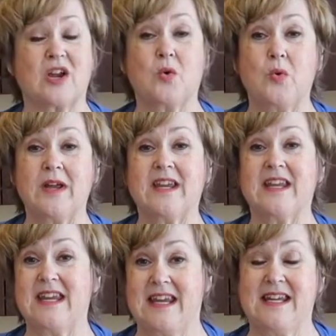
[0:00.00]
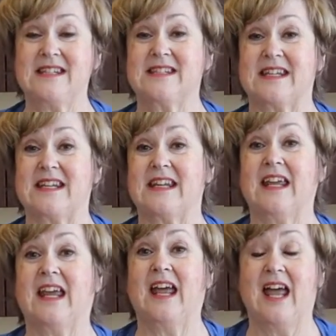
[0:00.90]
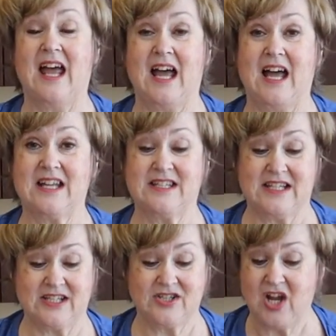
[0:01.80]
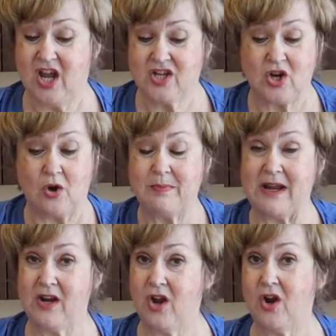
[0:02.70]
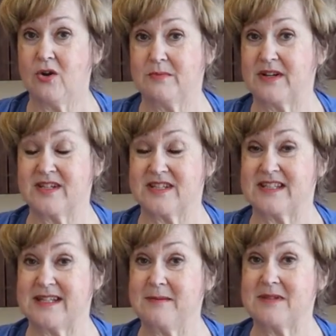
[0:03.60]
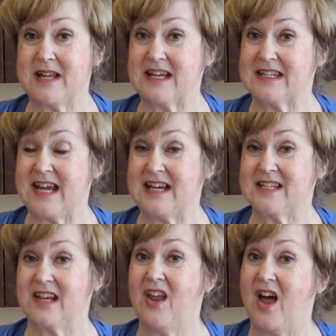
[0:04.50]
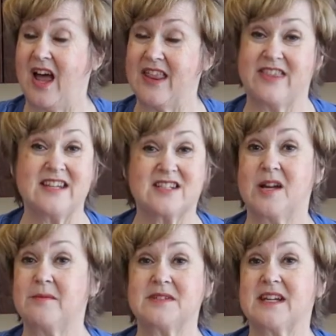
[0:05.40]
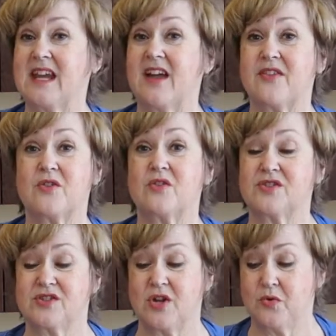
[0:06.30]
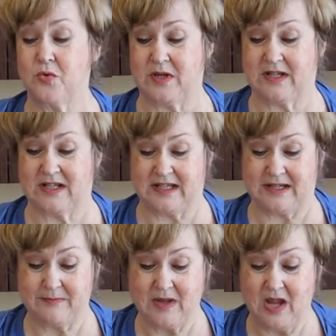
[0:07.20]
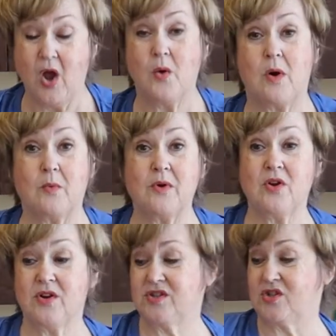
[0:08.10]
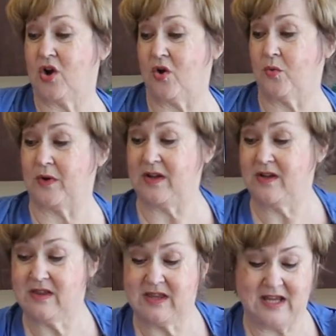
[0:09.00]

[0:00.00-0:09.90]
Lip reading: a quick and easy dish. Don't be alarmed because it seems like it takes a lot. This comes together so quickly. What we're going to start with